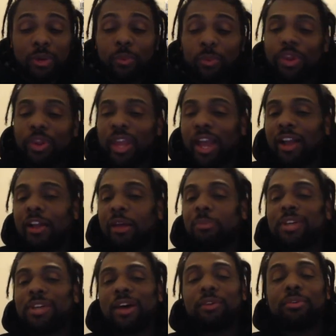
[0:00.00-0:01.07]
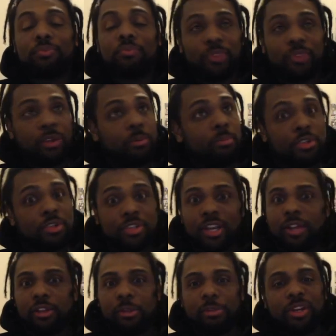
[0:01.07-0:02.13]
When that comes out, it'll most
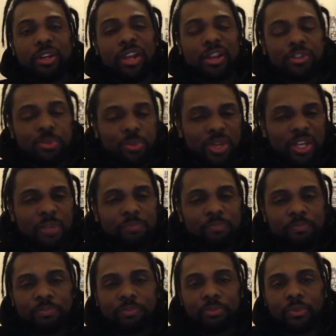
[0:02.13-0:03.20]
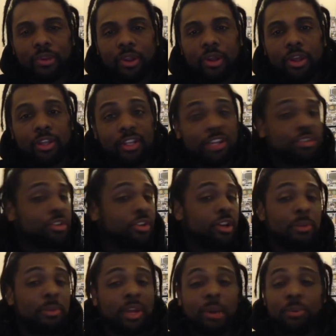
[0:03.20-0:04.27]
likely be next week, unless they're
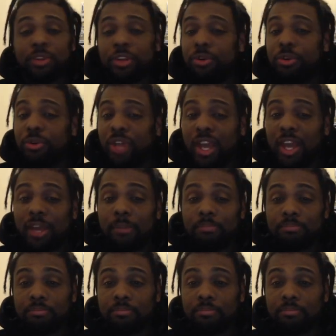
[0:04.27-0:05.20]
coming out with a new game.